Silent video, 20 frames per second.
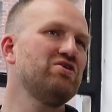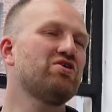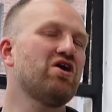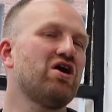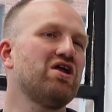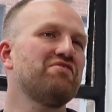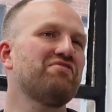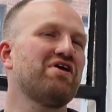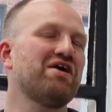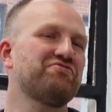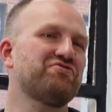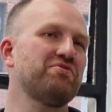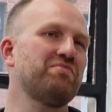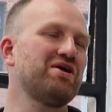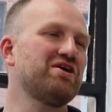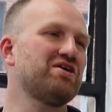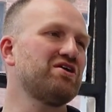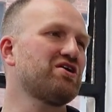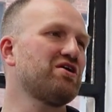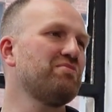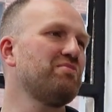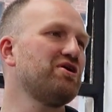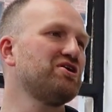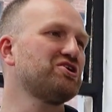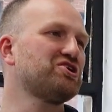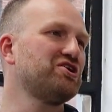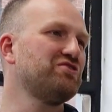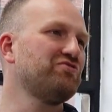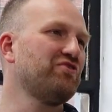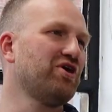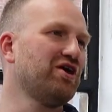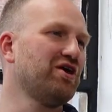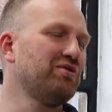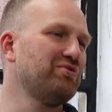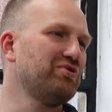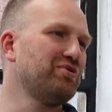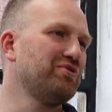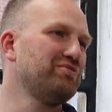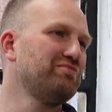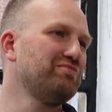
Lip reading: you kind of have to make it commercially viable.